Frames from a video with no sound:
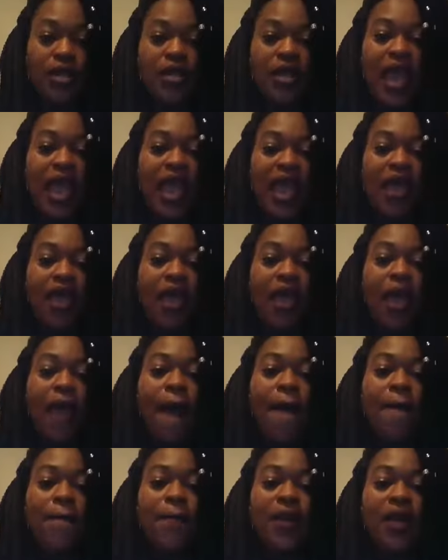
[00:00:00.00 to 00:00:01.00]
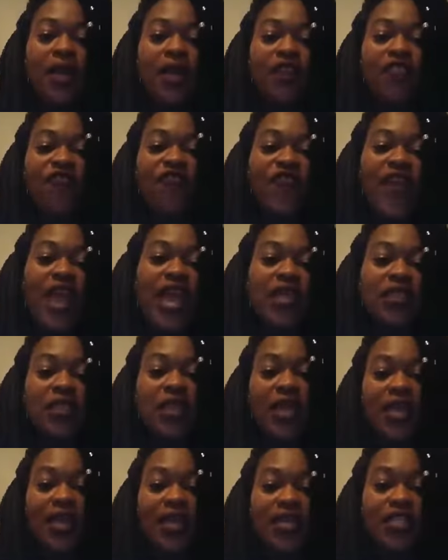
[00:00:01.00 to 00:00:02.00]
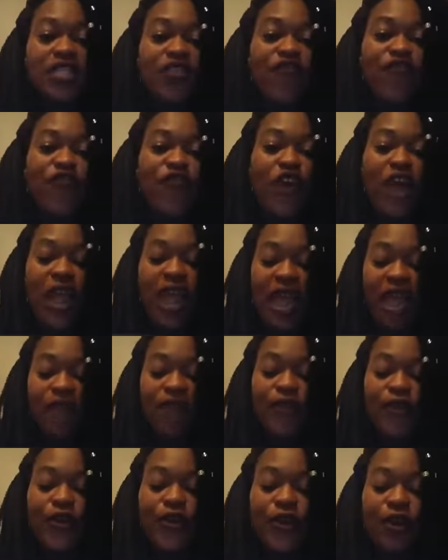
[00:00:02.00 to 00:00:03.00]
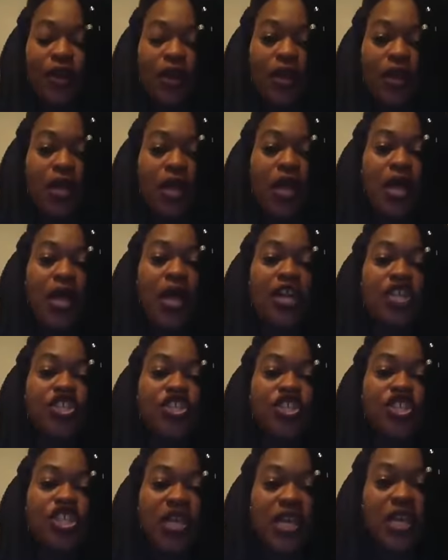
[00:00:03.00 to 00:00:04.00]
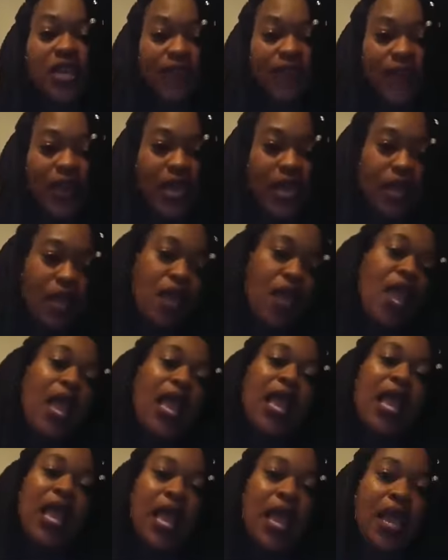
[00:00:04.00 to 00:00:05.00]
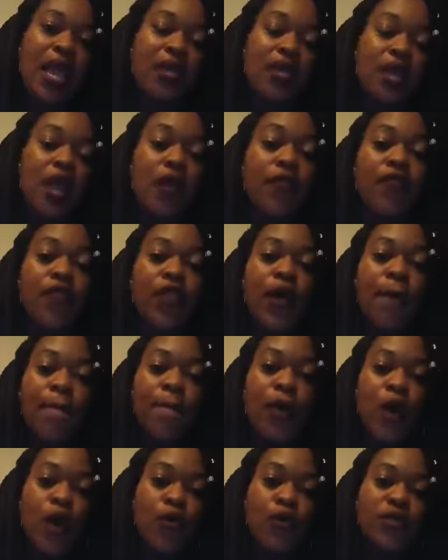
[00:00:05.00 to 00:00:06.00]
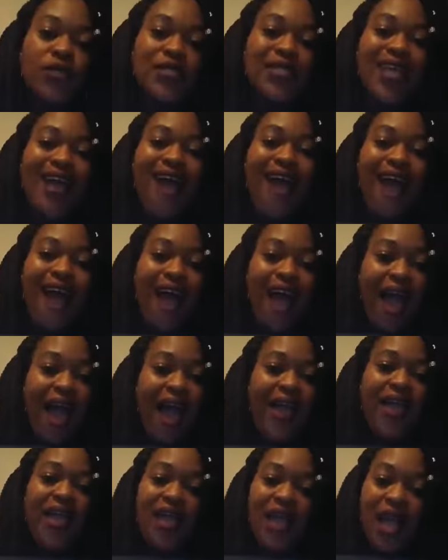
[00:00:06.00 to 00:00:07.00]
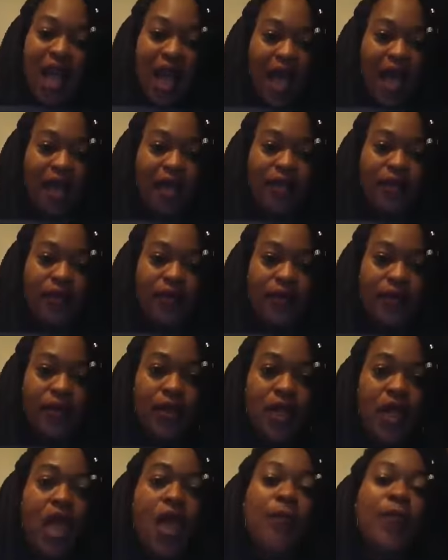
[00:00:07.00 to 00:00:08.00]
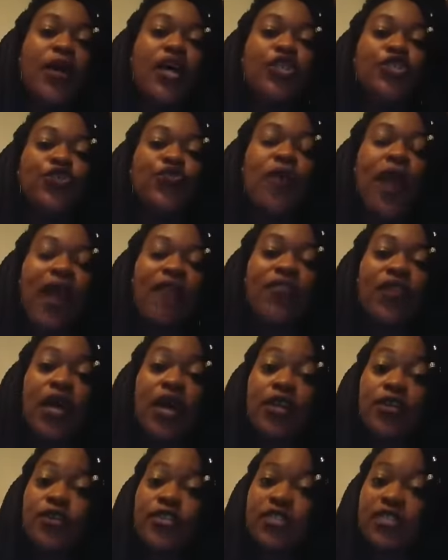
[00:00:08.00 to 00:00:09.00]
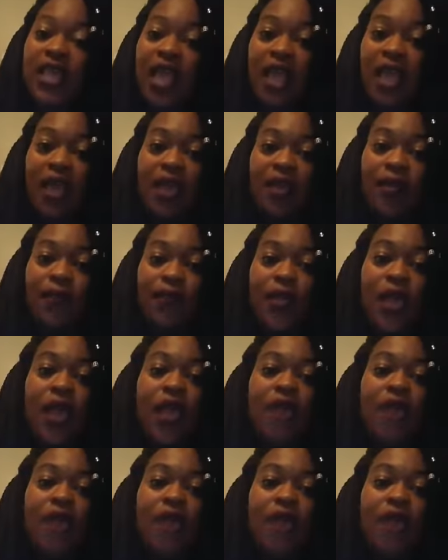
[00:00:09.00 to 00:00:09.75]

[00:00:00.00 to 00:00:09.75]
day, but faith is forever achieving in the Most High God. Because you have to understand